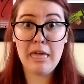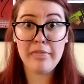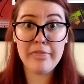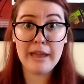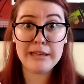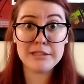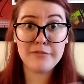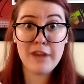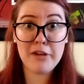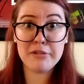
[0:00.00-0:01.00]
That's
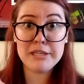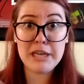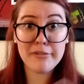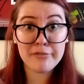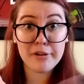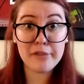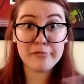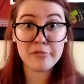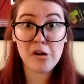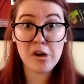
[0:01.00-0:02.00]
very different
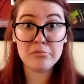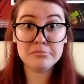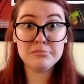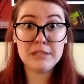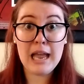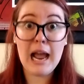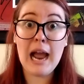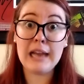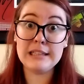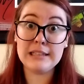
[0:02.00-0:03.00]
from
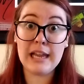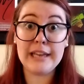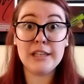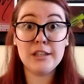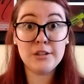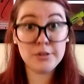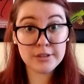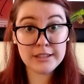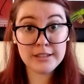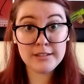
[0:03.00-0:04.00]
I like
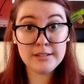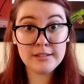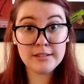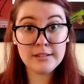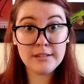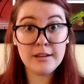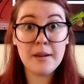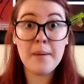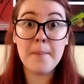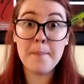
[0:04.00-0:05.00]
cooking
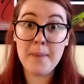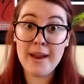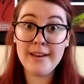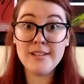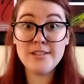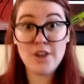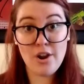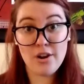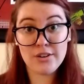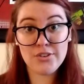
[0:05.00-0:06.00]
my
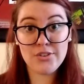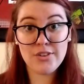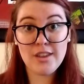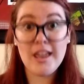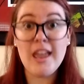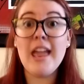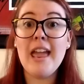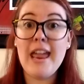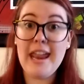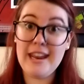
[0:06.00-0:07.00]
dogs
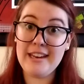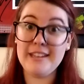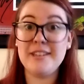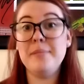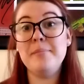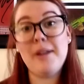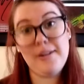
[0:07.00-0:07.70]
and my